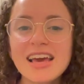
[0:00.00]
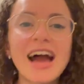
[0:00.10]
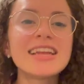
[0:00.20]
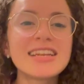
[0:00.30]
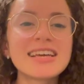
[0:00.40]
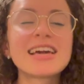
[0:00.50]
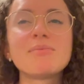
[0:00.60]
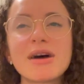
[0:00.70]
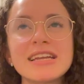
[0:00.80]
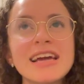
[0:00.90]
I didn't get a
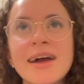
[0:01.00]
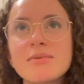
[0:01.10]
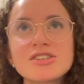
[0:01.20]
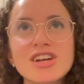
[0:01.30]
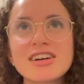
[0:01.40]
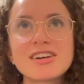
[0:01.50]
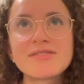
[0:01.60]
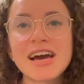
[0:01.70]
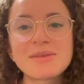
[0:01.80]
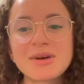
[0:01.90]
bunny. I wish I could have
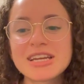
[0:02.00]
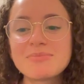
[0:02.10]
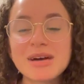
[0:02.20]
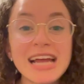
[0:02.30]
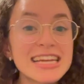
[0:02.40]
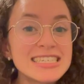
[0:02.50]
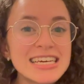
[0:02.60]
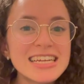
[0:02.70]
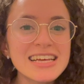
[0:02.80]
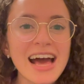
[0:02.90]
had a bunny, but I
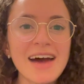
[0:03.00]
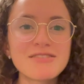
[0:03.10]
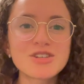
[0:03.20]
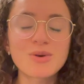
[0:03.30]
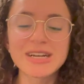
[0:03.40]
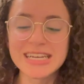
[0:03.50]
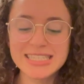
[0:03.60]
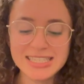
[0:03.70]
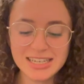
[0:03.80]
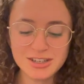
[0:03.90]
did have a
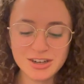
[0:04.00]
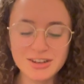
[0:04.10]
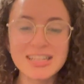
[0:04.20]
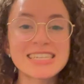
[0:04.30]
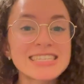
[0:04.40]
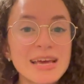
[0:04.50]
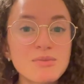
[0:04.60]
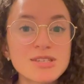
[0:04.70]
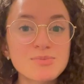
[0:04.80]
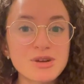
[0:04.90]
tortoise, a turtle. His name
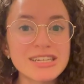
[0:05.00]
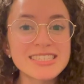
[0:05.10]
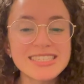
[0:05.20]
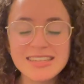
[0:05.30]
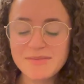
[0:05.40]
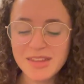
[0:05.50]
was Prince.